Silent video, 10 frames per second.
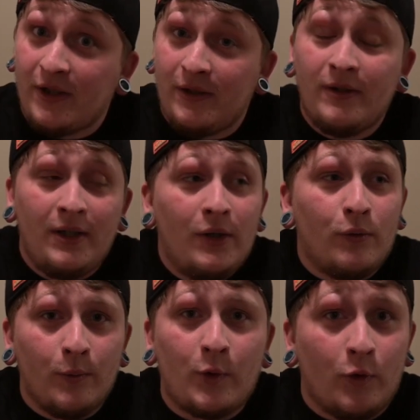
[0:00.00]
other
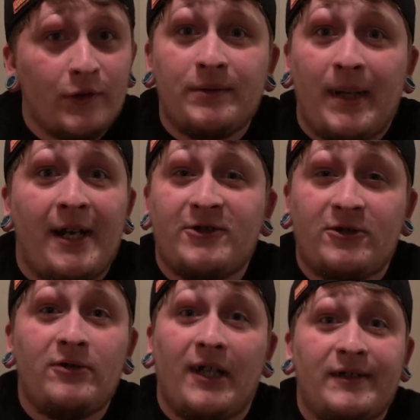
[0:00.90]
or record the match
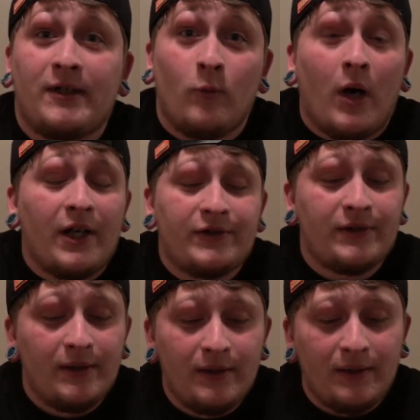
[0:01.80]
so you guys can watch.
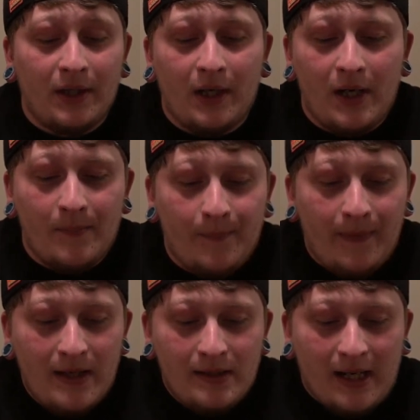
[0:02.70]

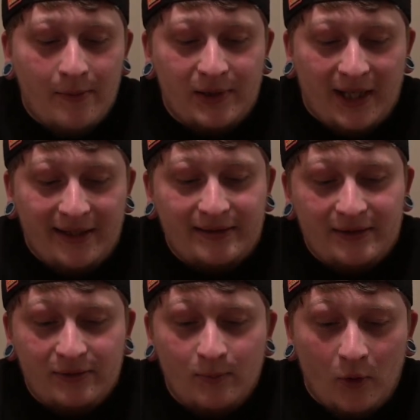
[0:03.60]
I would like to
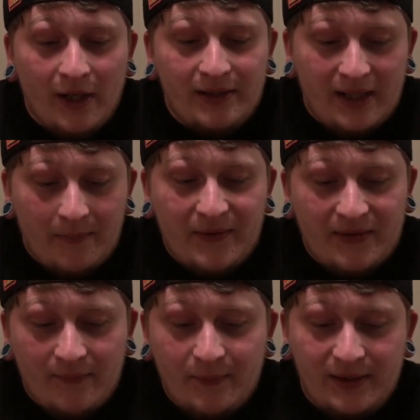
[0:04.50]
do more in-depth
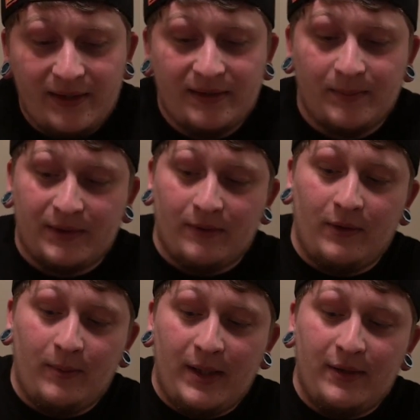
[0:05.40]
stuff with this, but the
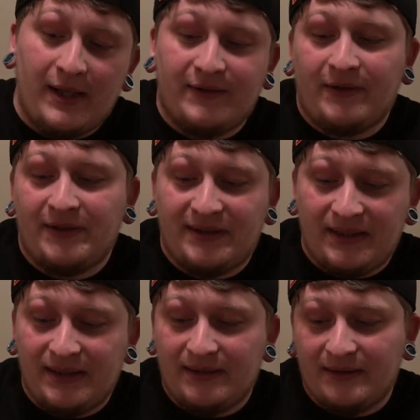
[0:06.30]
only way you guys are gonna
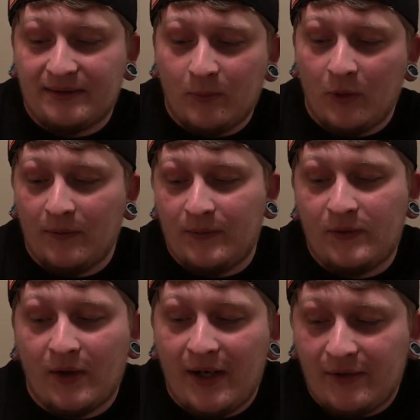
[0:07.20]
see it is more if you
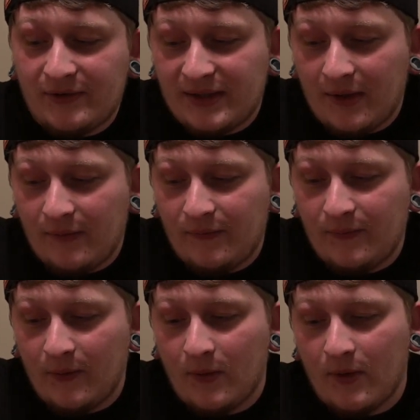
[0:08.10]
try it
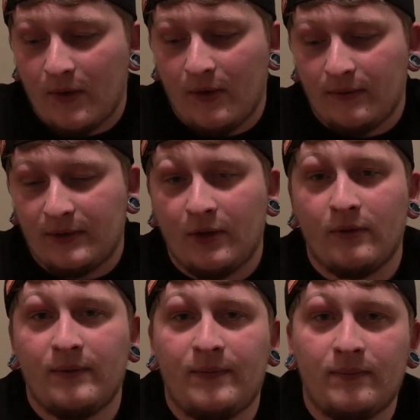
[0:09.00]
yourself, or
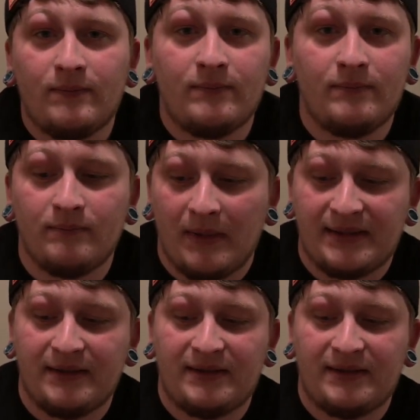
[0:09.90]
if you message